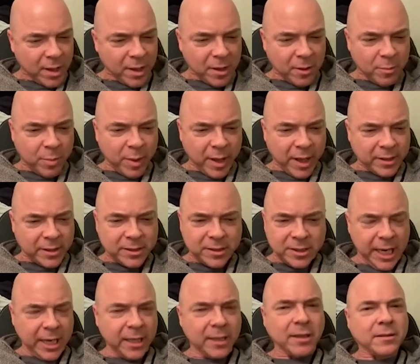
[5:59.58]
but
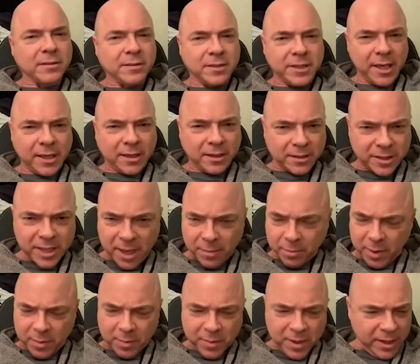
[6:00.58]
gentle chap.
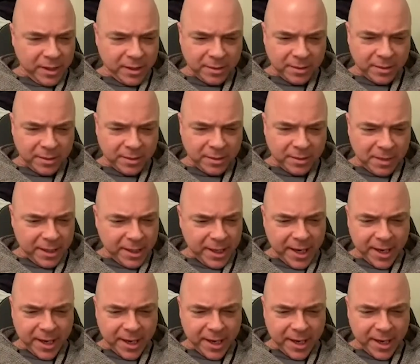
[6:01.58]
I mean, my dad would